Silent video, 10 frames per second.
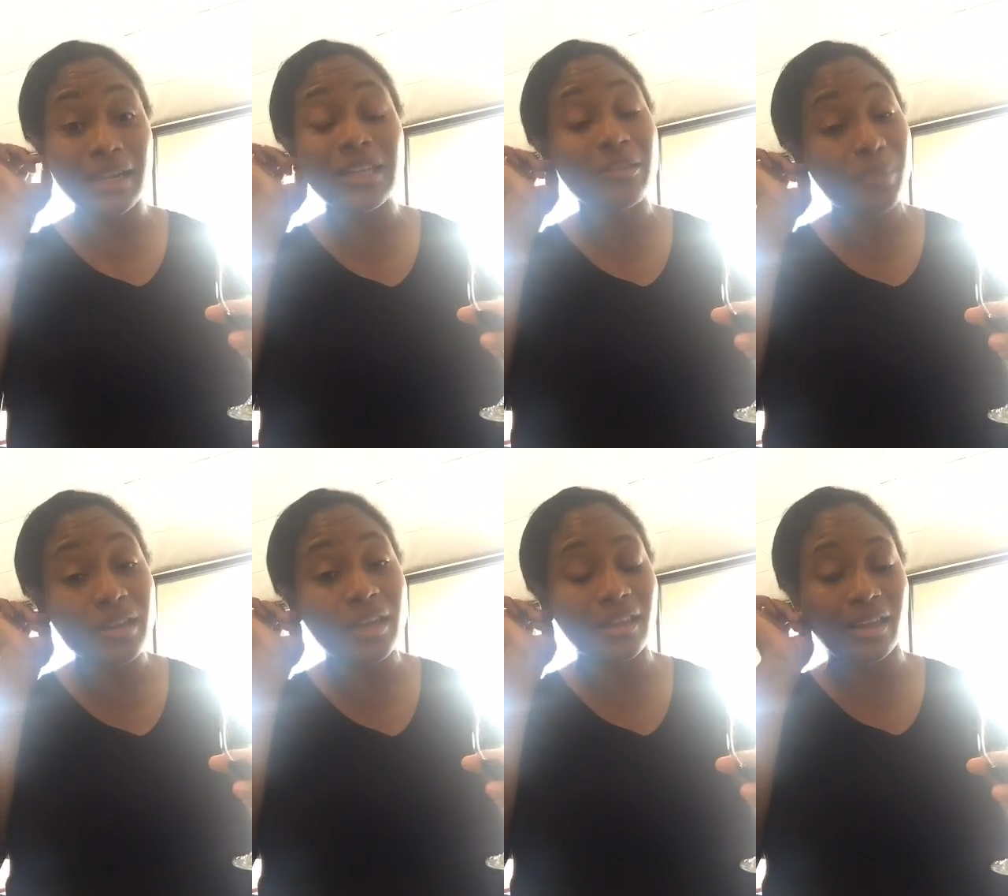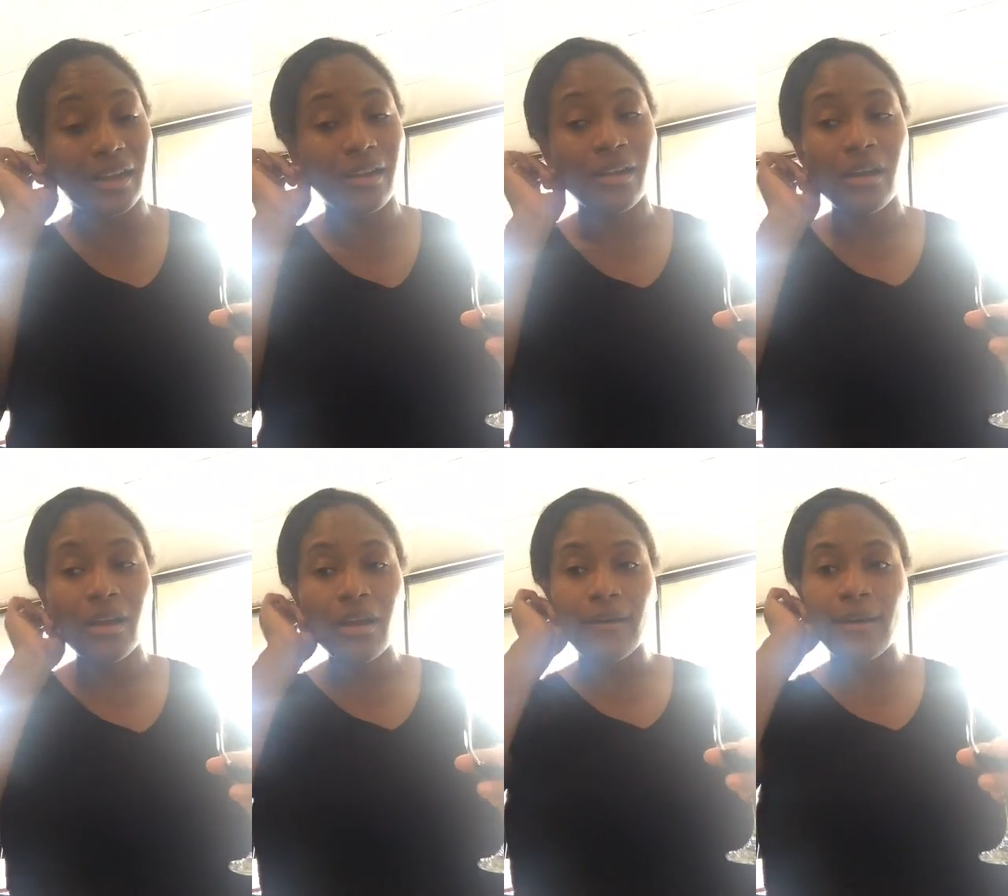19th birthday there.
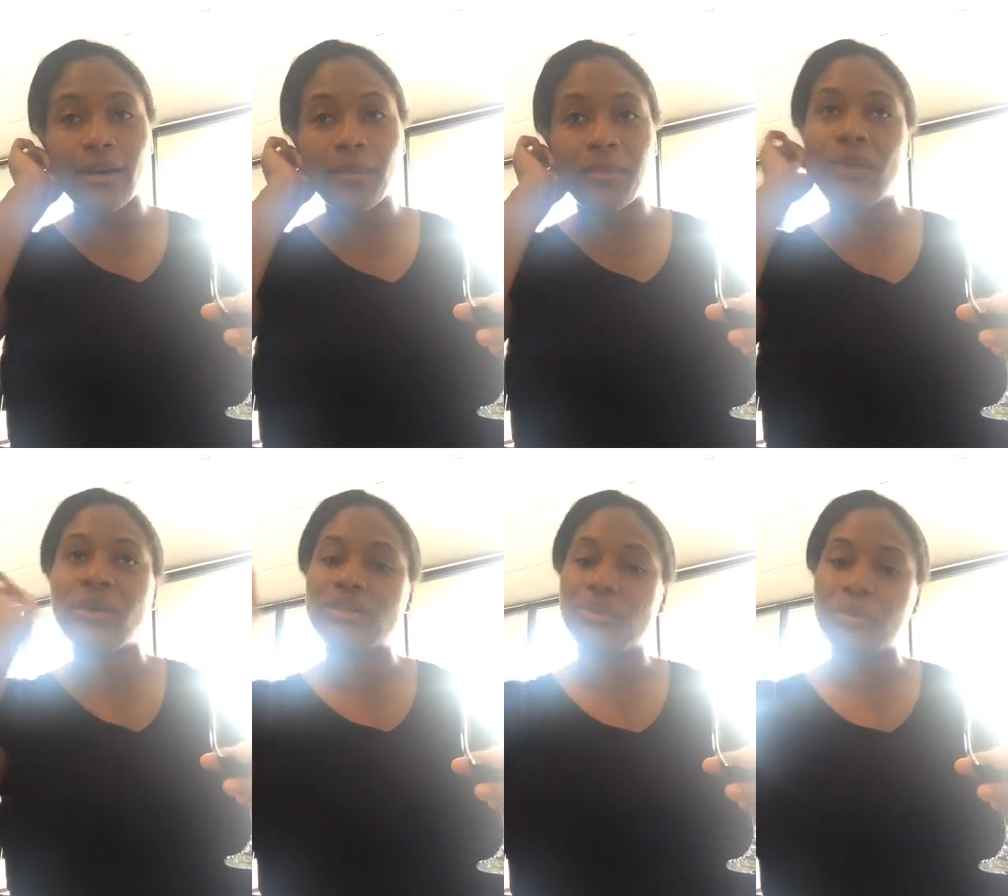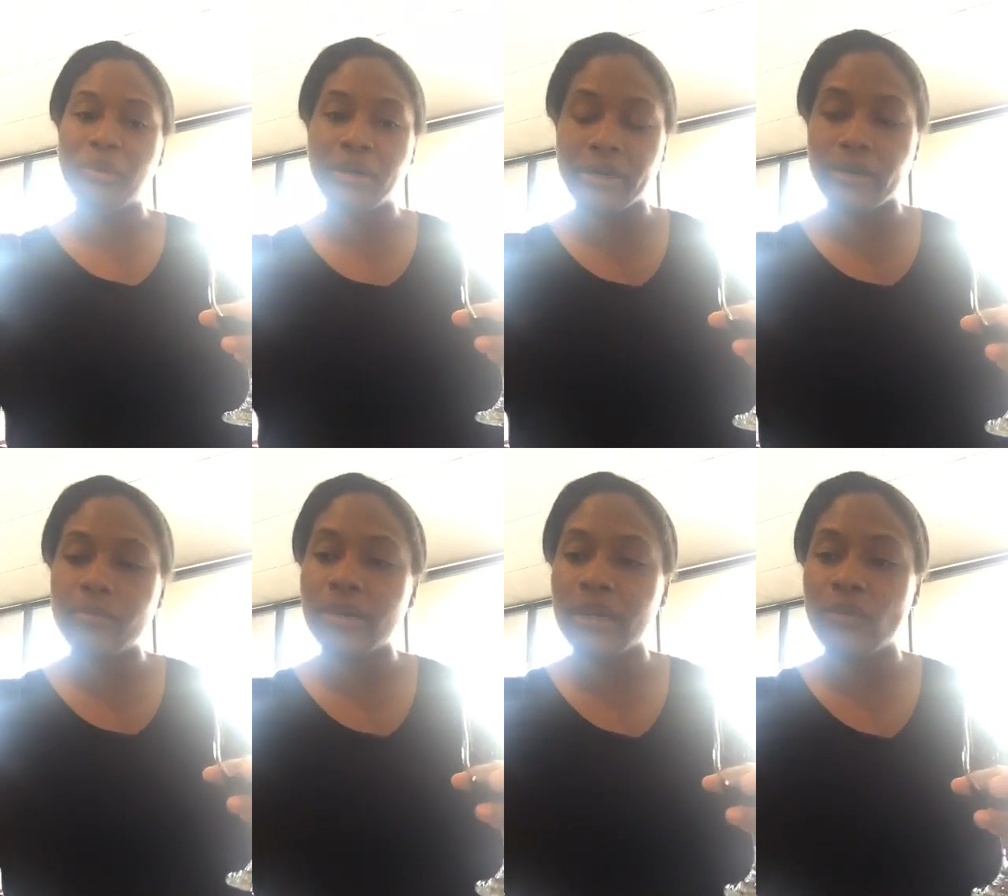Uh, but I went to a
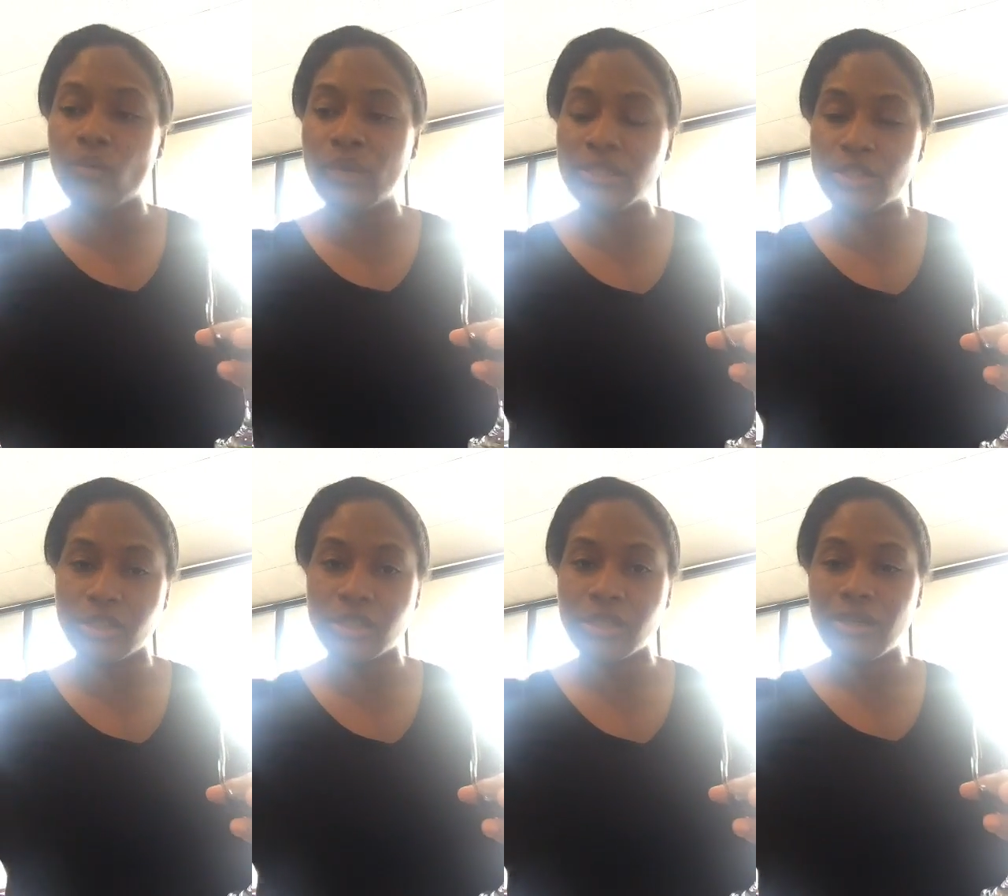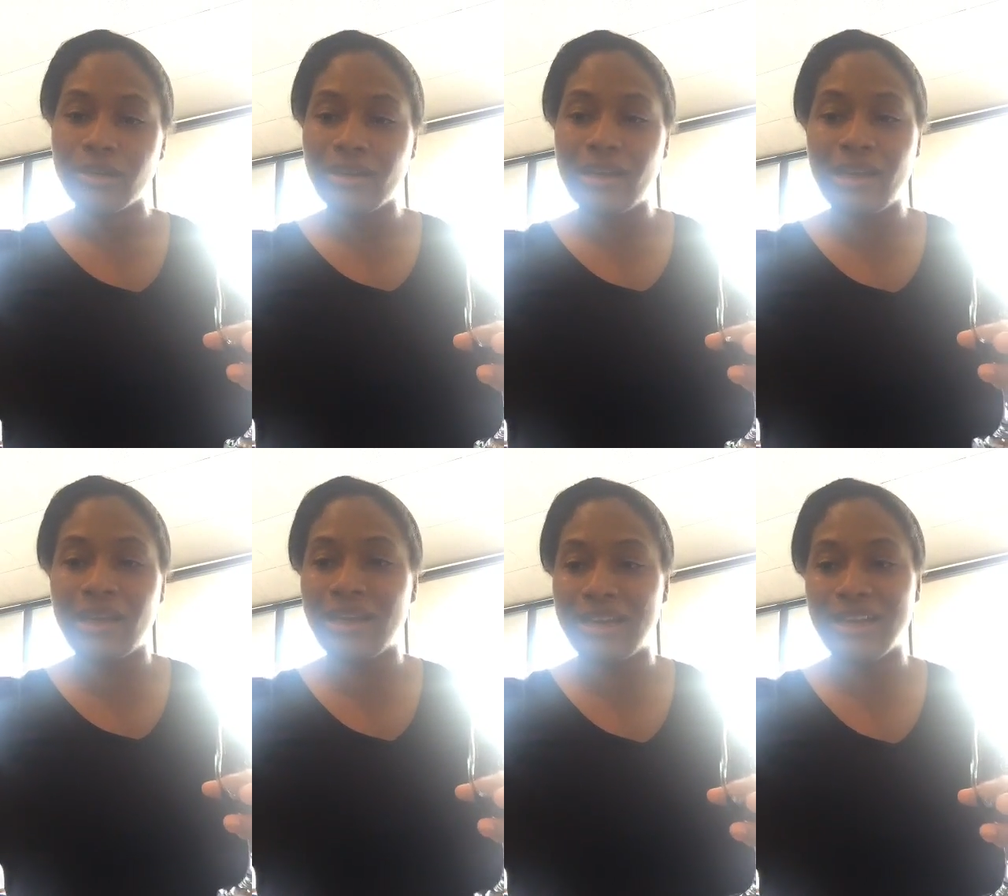pub in Windsor
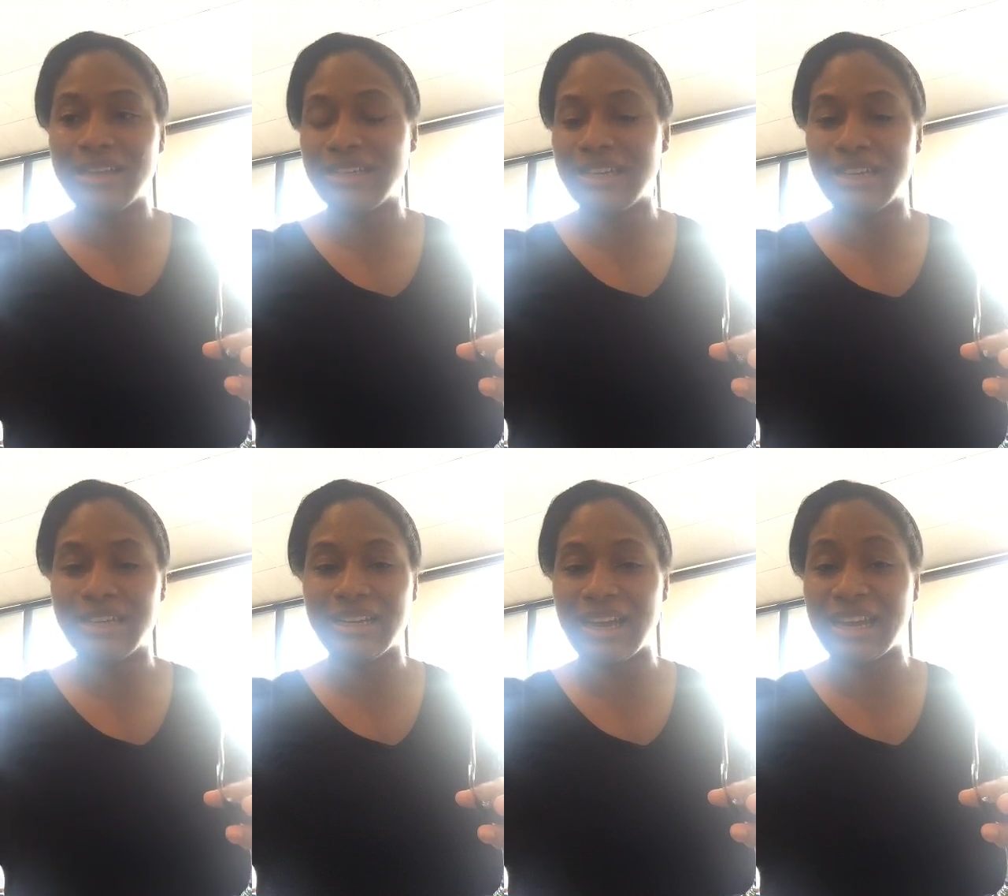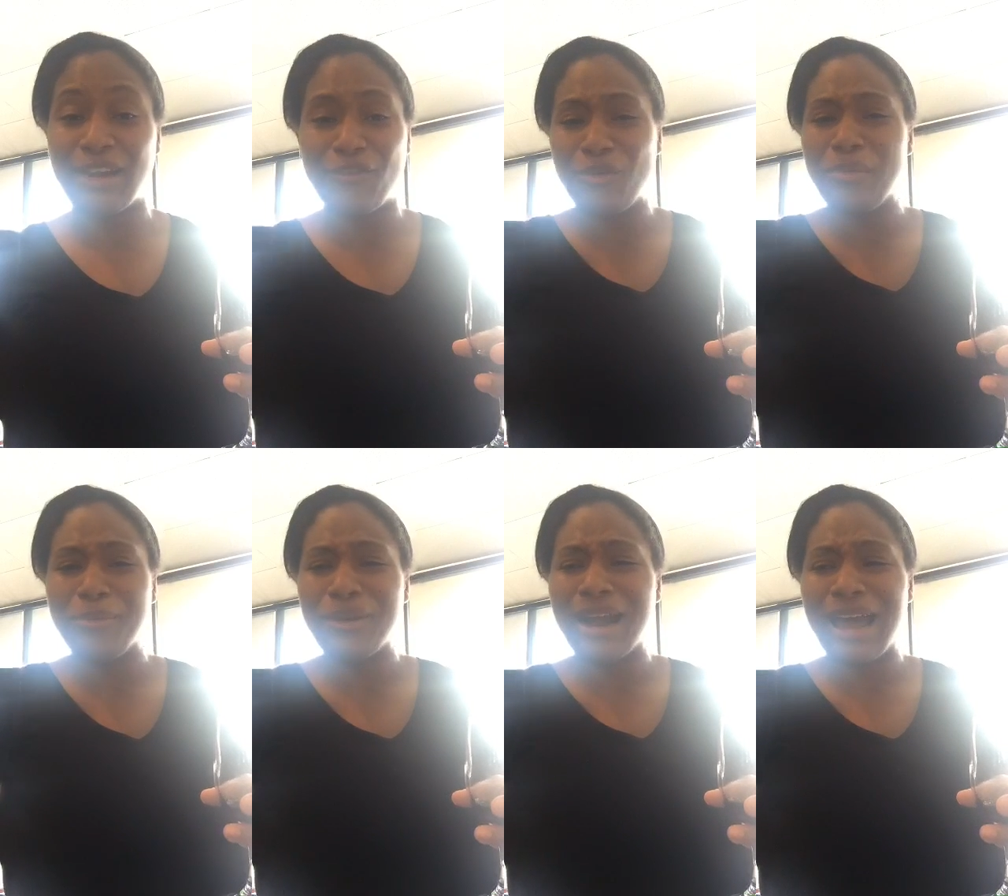and uh, I can't even
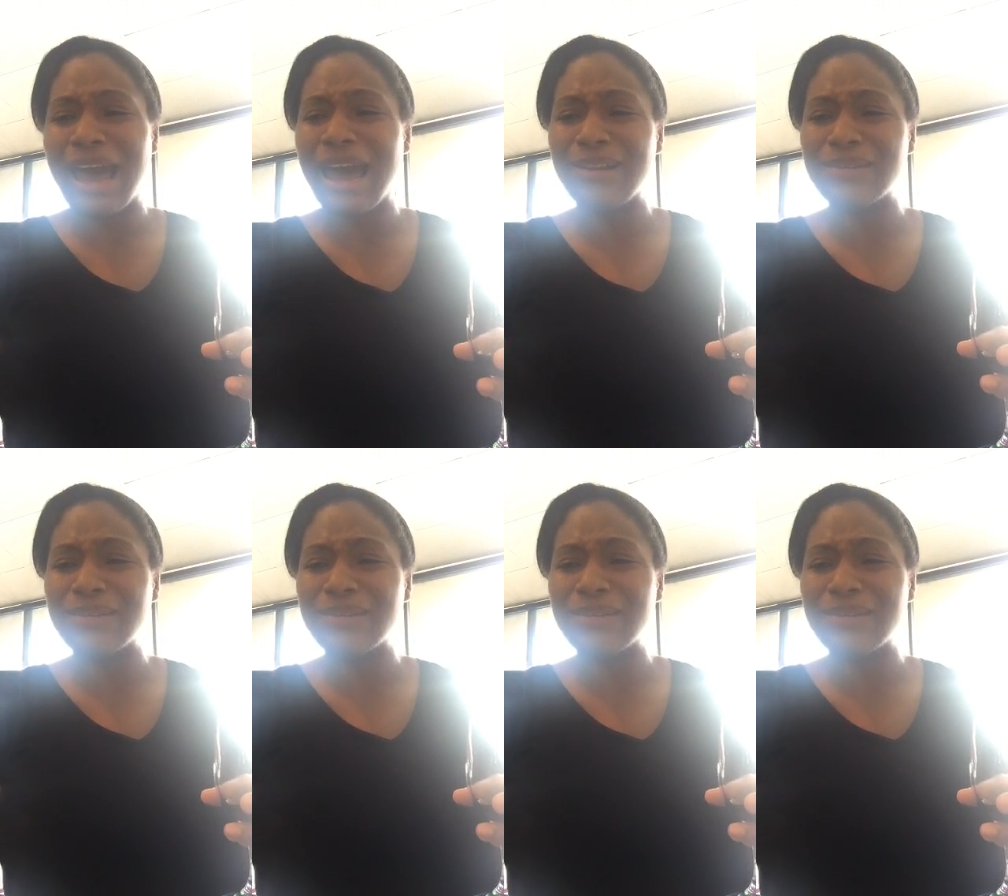remember what I had.